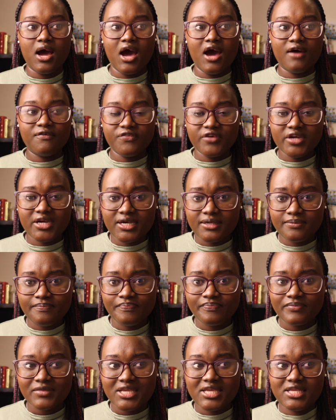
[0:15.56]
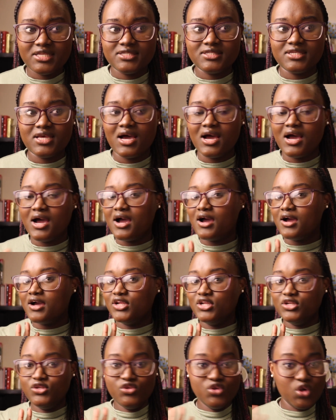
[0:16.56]
Africa is
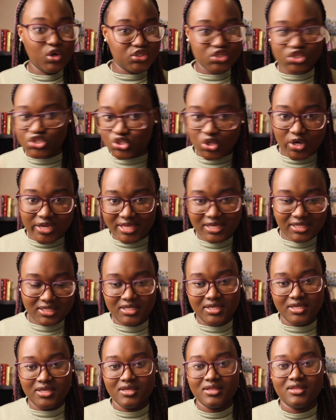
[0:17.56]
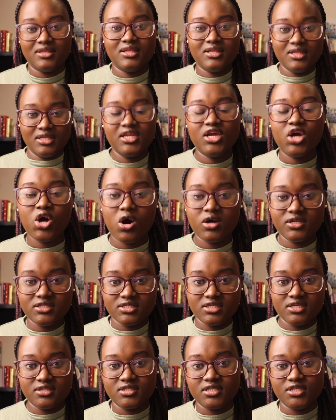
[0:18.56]
not shockingly the leading
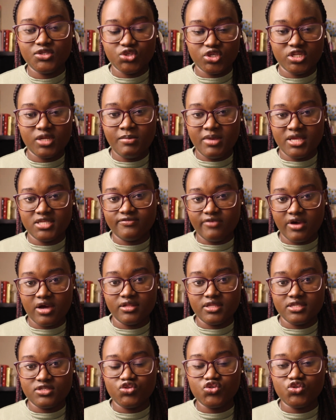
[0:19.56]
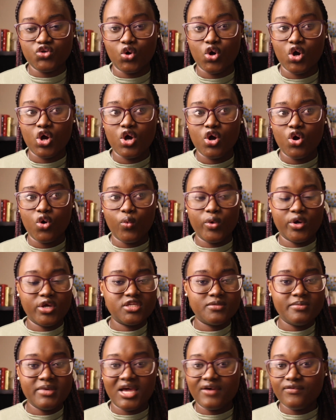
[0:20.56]
continent in gender-based violence. So we're going
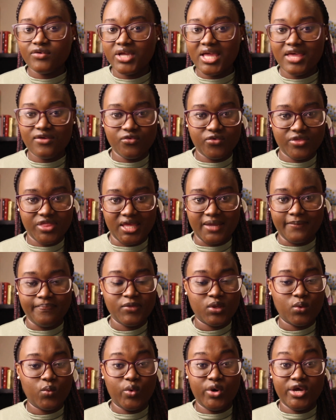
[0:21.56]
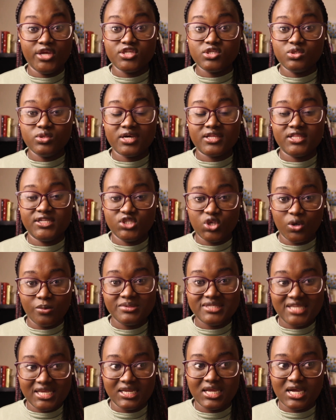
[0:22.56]
to be covering everything. We're going to look at the top
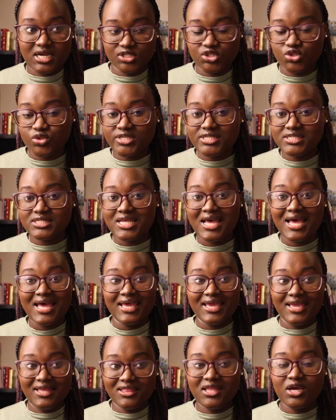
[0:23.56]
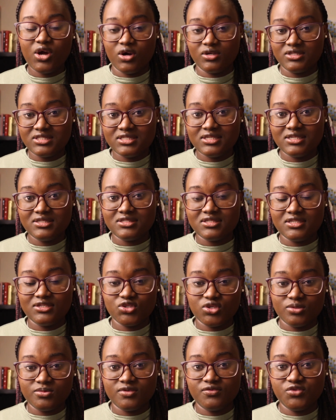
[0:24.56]
10 countries in the continent in
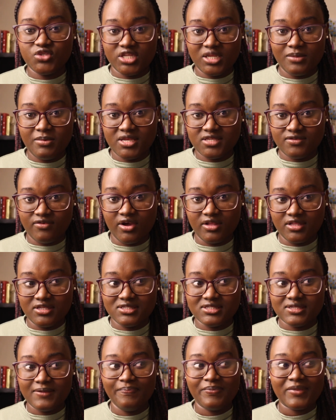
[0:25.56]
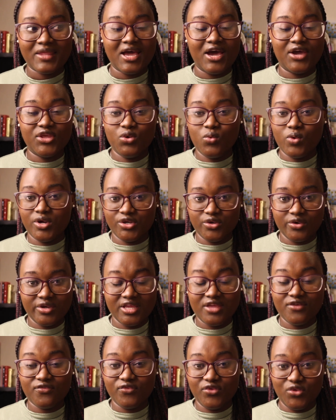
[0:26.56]
terms of gender-based violence. Are you
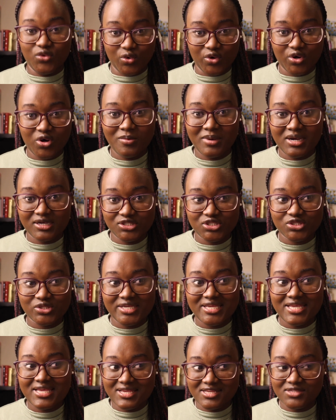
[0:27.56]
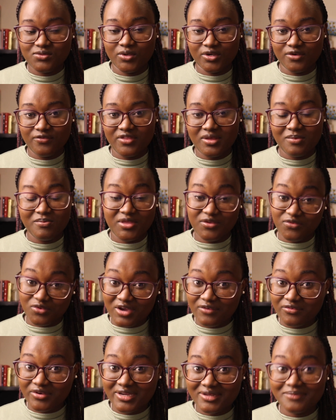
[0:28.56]
wondering if your home country is one of them if you're
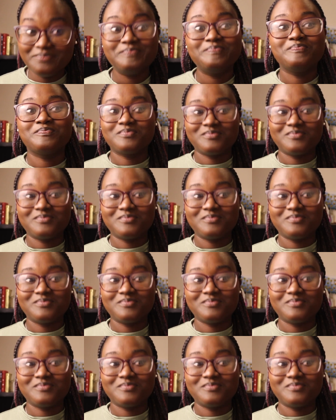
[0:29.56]
African?